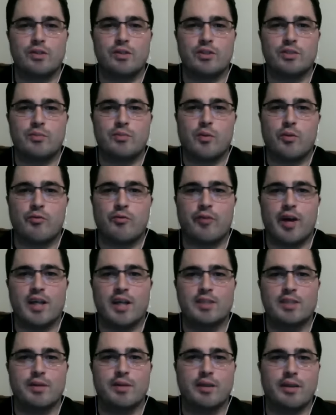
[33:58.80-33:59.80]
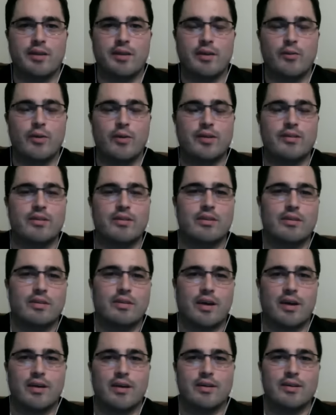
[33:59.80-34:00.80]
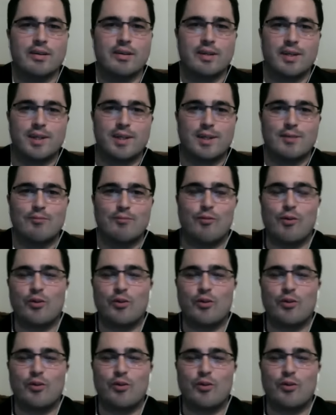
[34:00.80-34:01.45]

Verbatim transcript: more Phasma than there was in the entire. Force